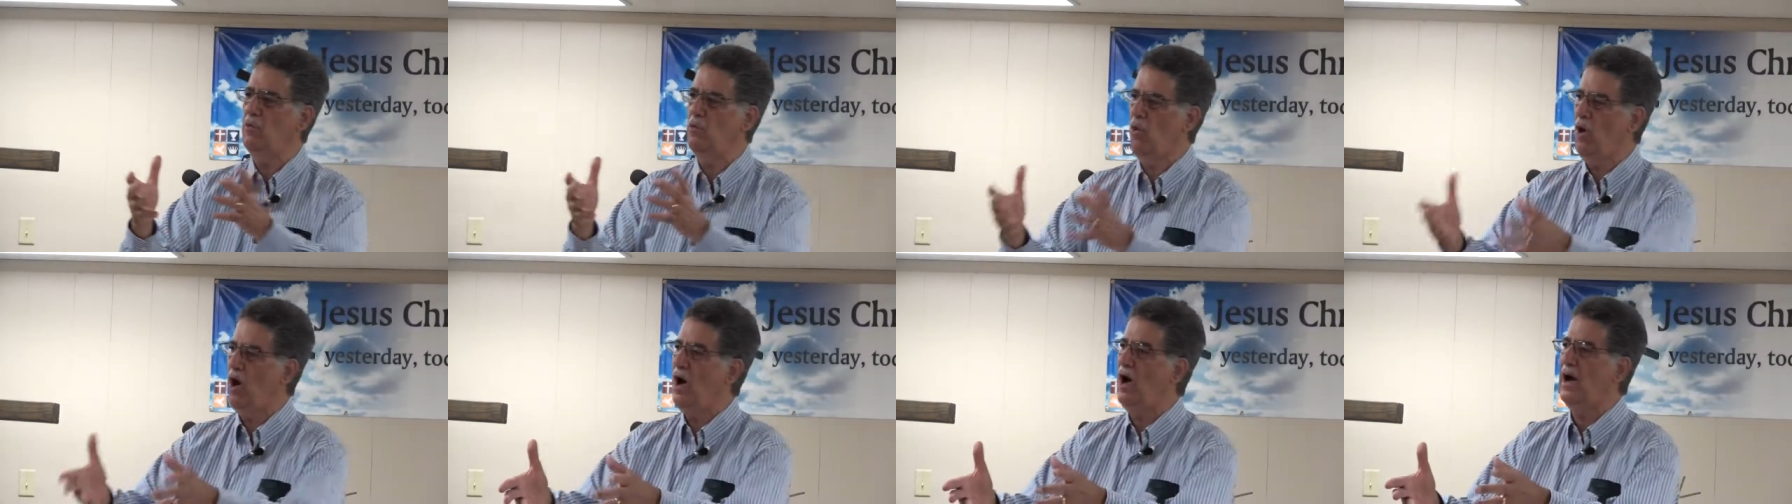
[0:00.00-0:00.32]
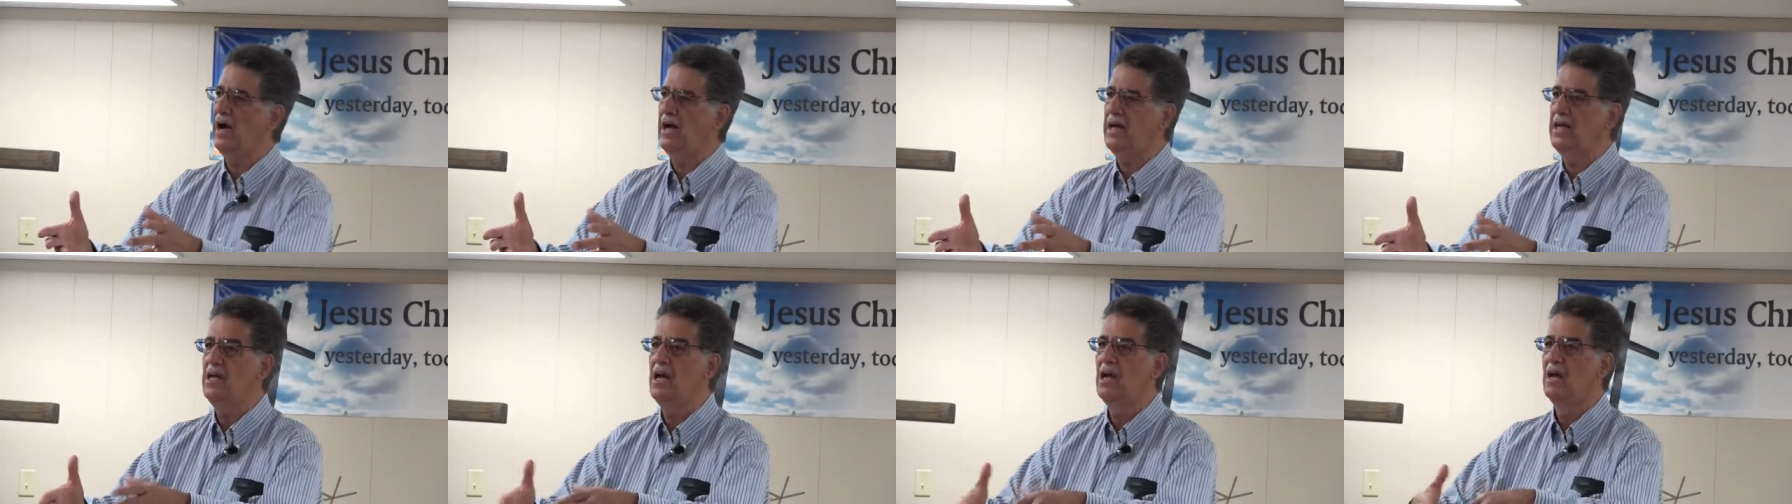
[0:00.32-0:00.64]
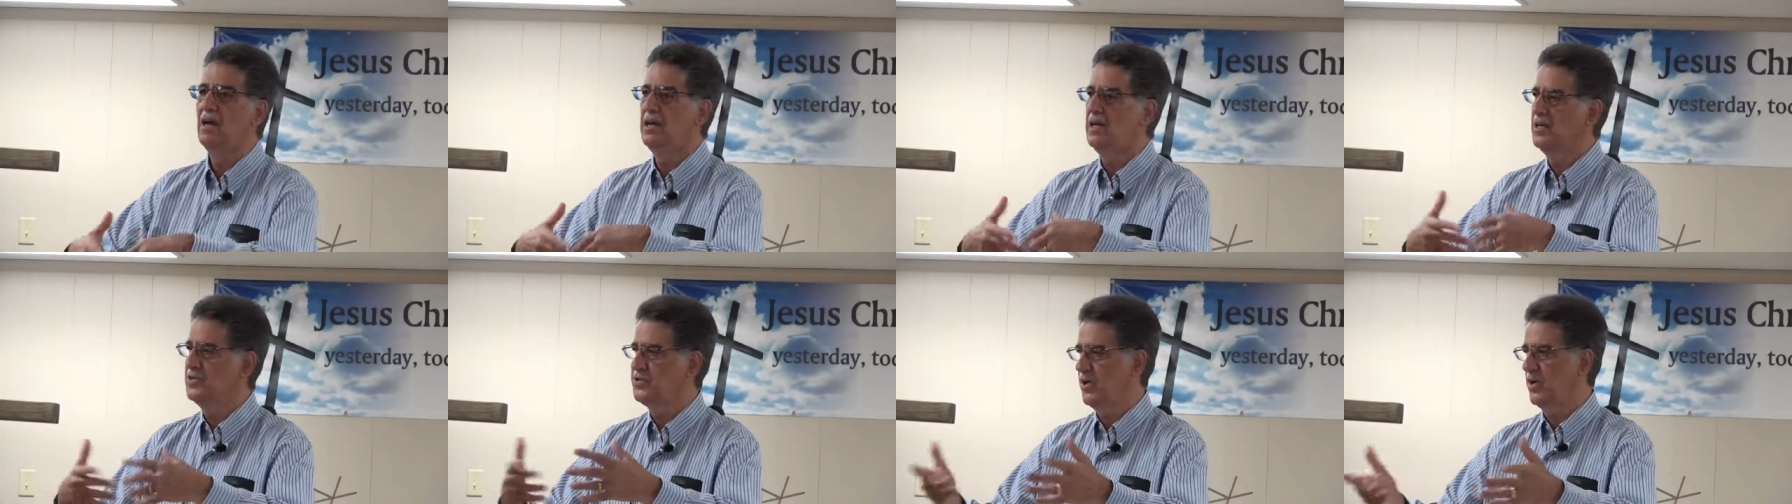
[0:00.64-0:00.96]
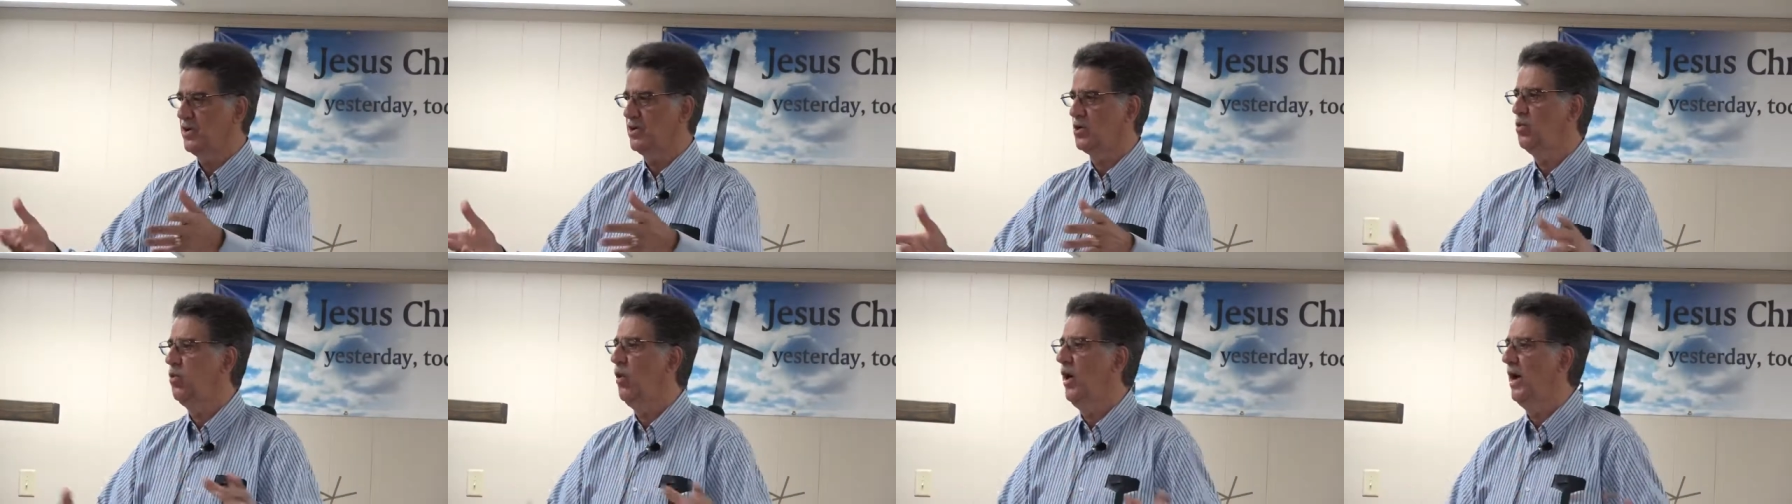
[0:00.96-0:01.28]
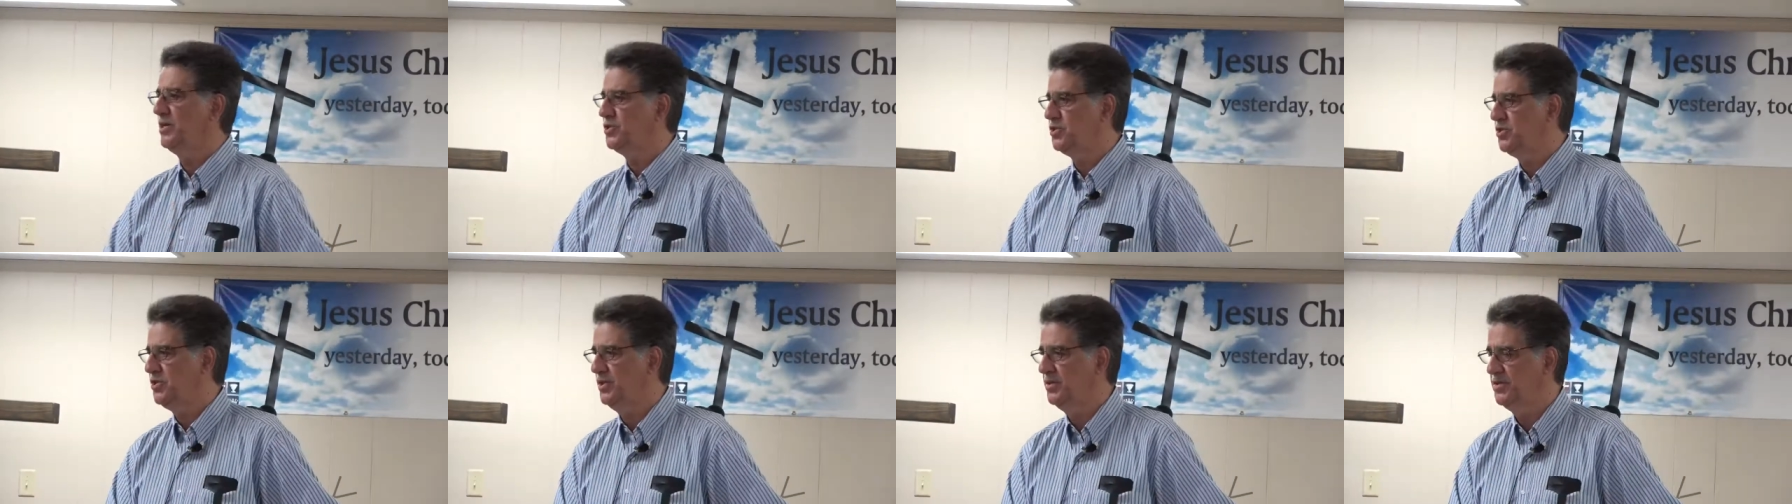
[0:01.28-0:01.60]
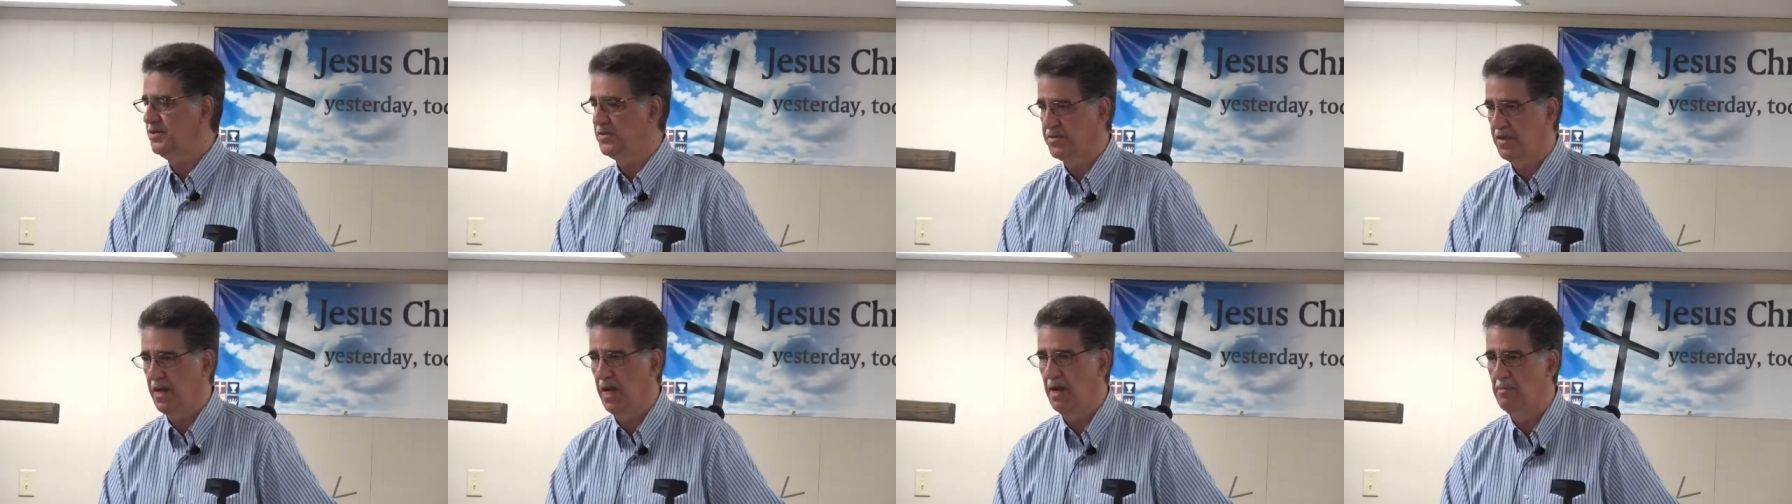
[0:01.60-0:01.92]
why is our
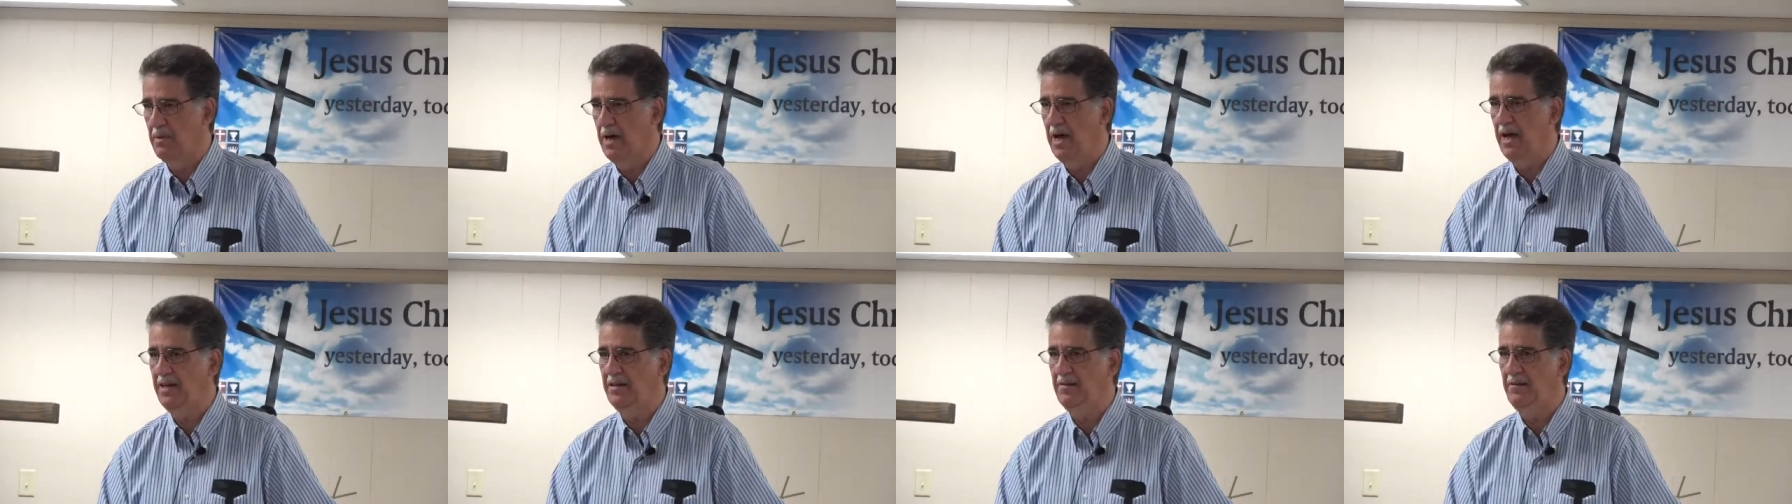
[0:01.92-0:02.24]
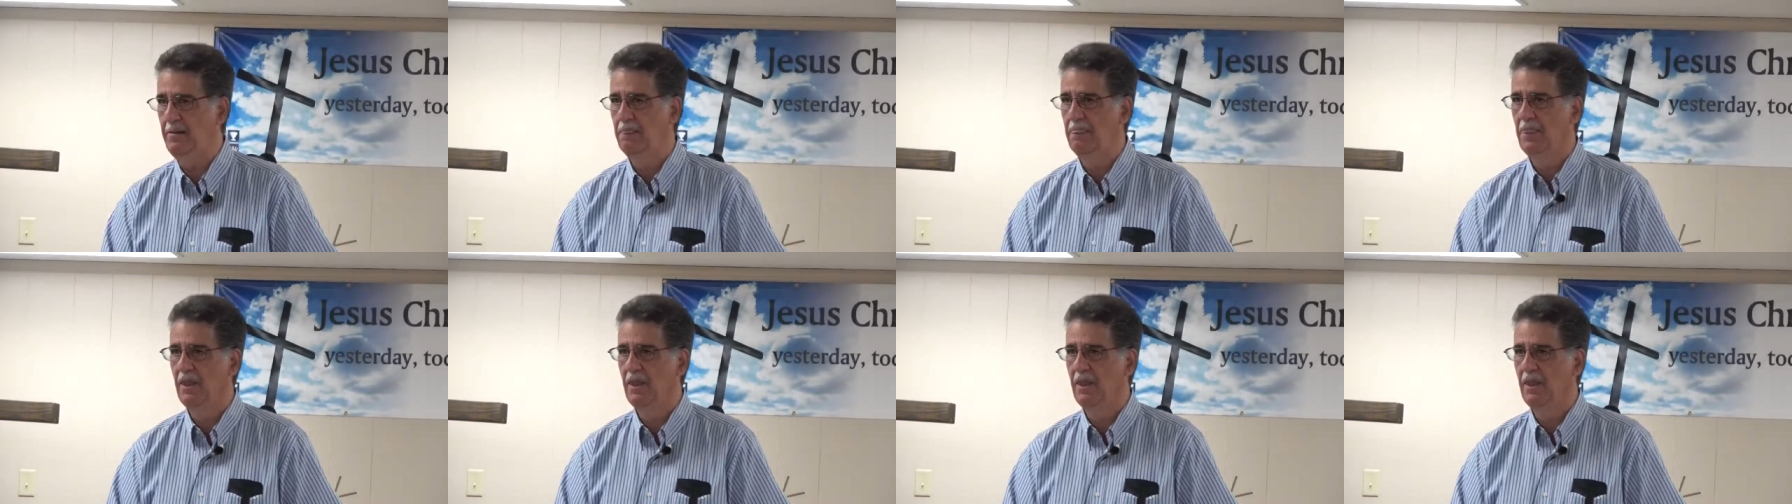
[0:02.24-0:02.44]
questions. Amen?